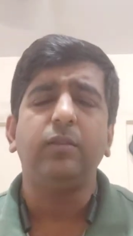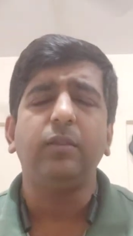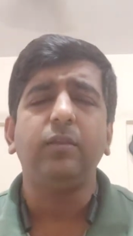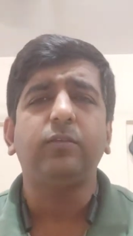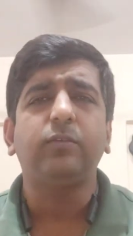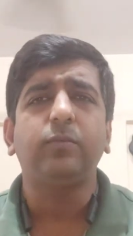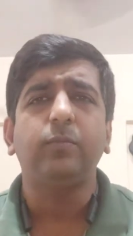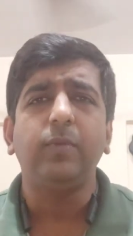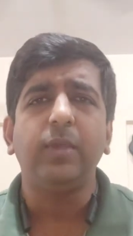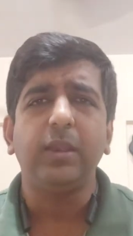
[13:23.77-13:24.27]

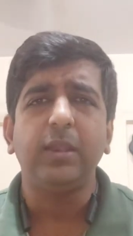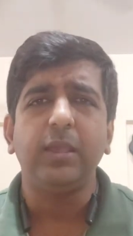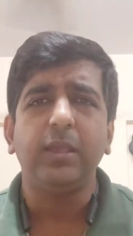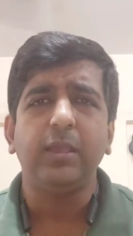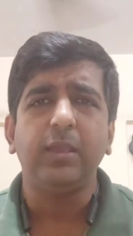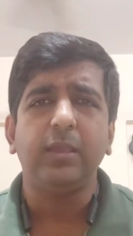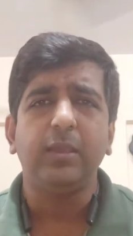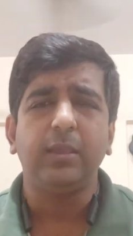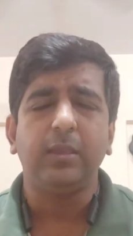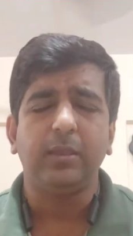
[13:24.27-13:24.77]
it's
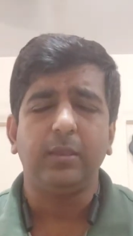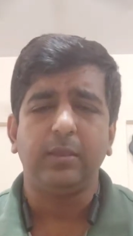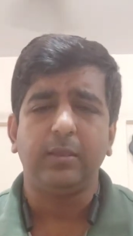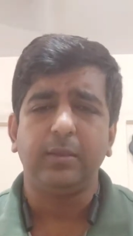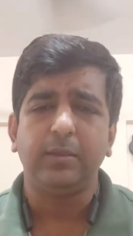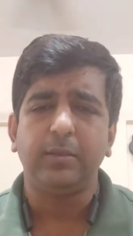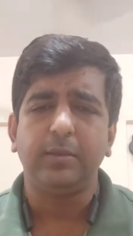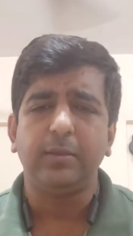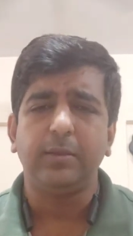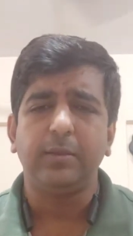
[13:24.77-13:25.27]
very
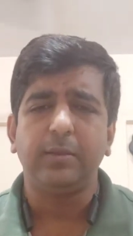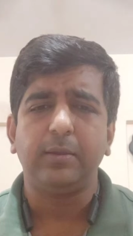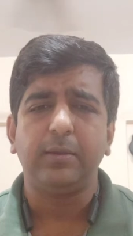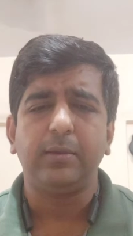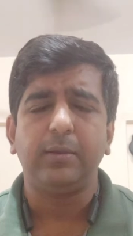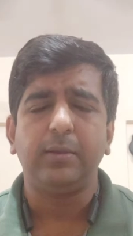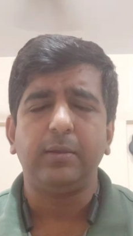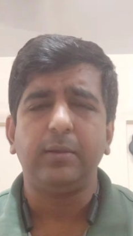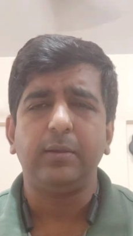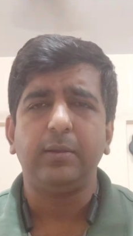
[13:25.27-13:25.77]

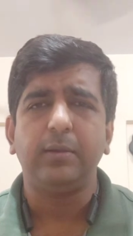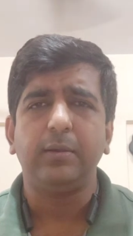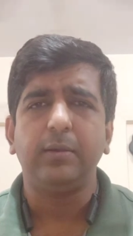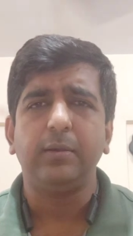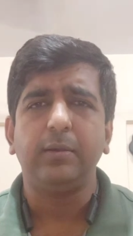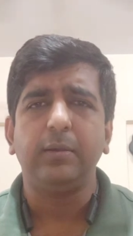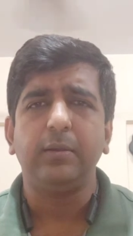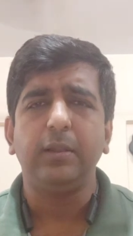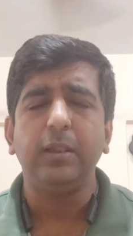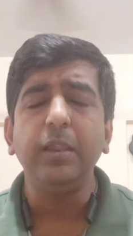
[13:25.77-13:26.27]

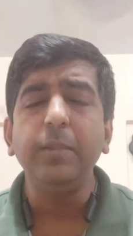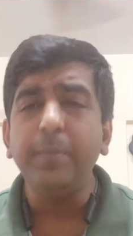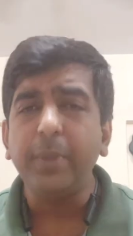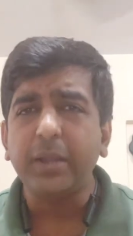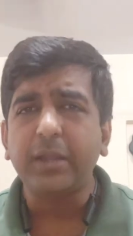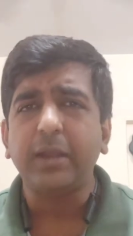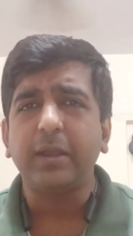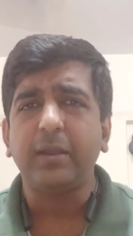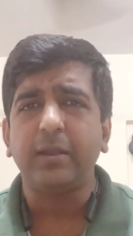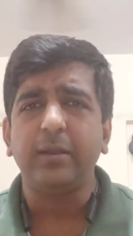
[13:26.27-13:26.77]

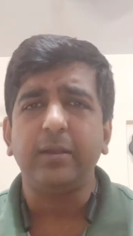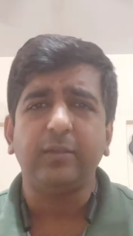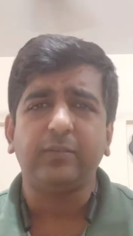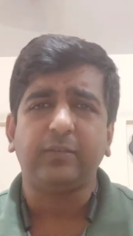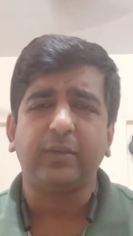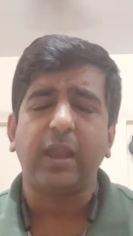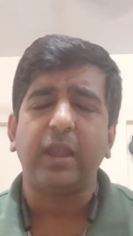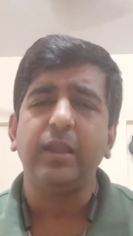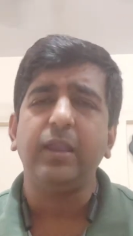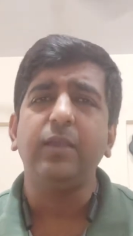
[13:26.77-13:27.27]
limited
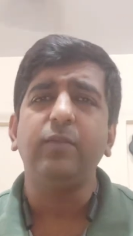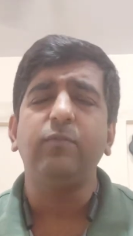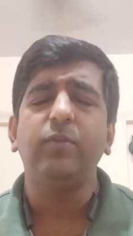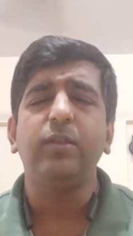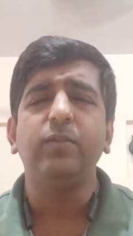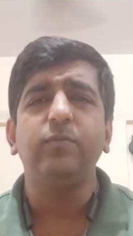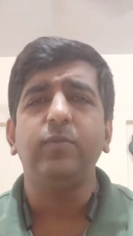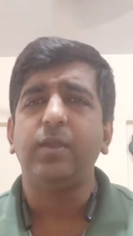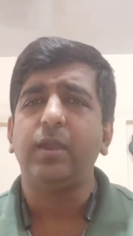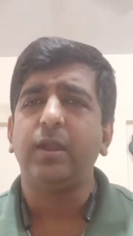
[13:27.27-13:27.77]
understanding
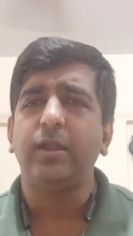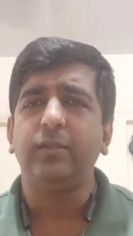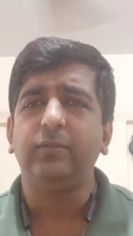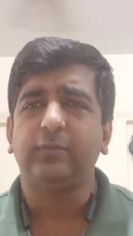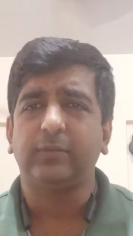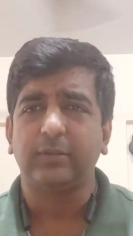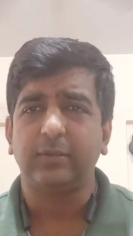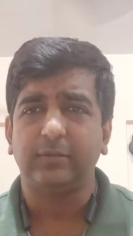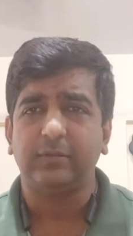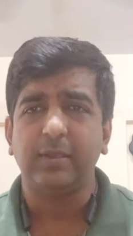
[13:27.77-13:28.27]
when we are
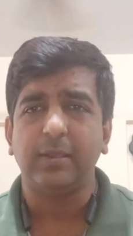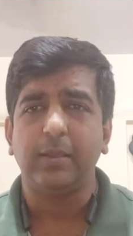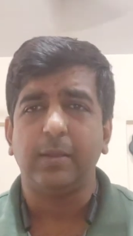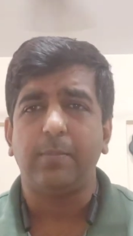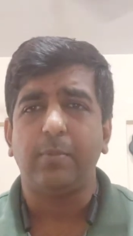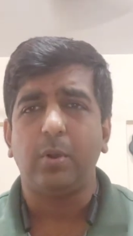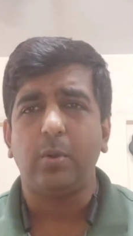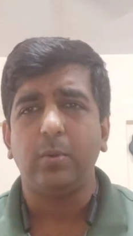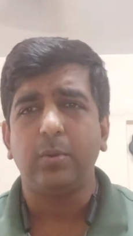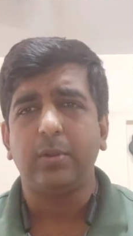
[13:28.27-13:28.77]
discussing
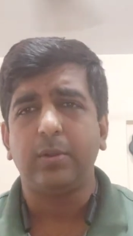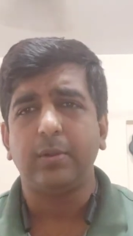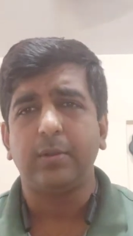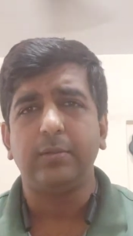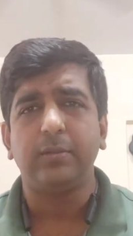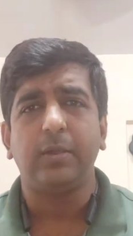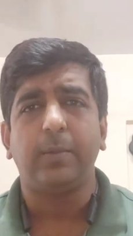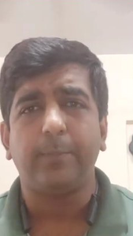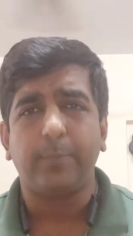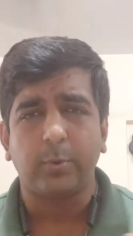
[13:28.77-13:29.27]
about
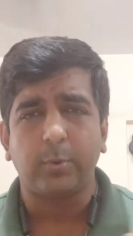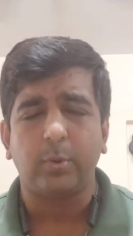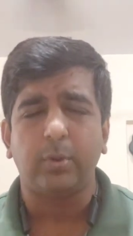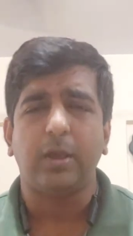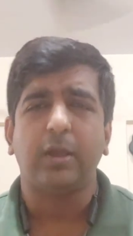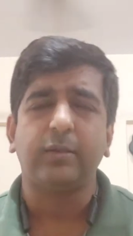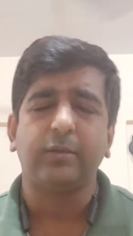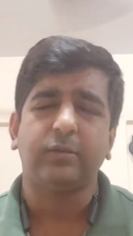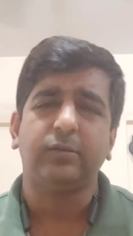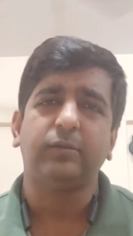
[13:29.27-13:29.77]
the
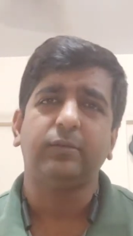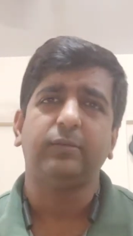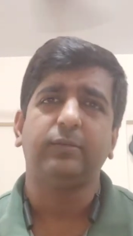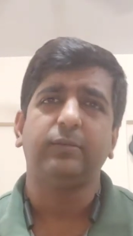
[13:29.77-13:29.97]
products,